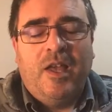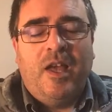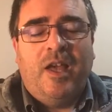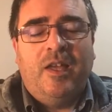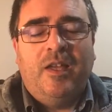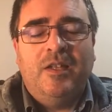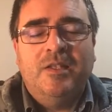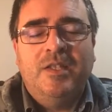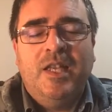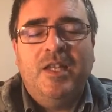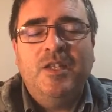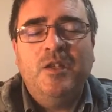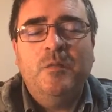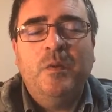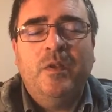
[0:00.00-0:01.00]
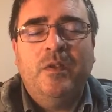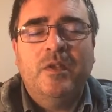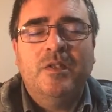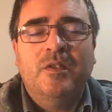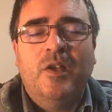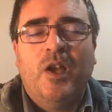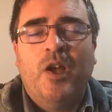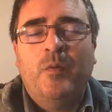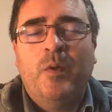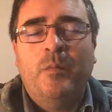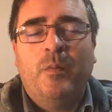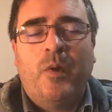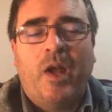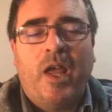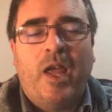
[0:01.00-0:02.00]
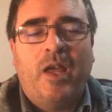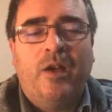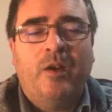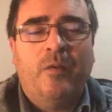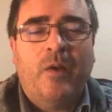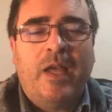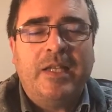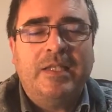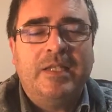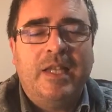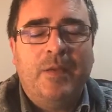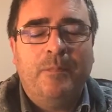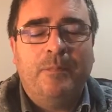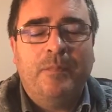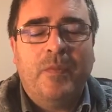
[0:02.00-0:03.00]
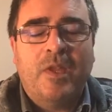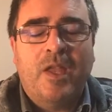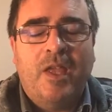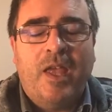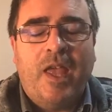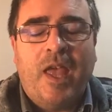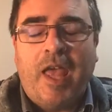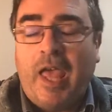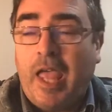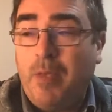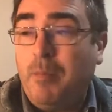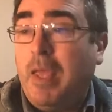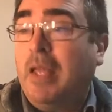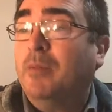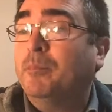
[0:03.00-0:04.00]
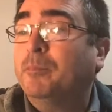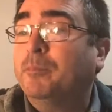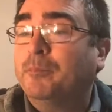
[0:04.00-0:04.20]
and continue with us now, we pray in Christ's name. Amen.